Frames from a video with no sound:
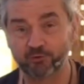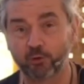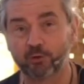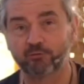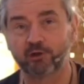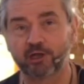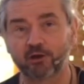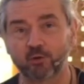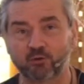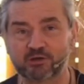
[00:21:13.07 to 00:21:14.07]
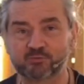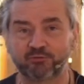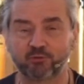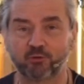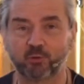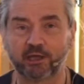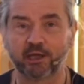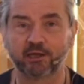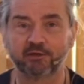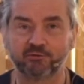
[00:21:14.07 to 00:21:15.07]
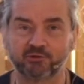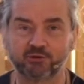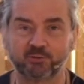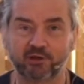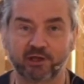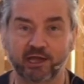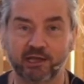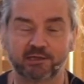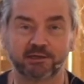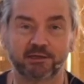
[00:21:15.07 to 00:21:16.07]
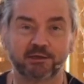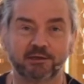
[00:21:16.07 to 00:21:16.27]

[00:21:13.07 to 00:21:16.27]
if you if you get hold of this before the weekend, it should be okay.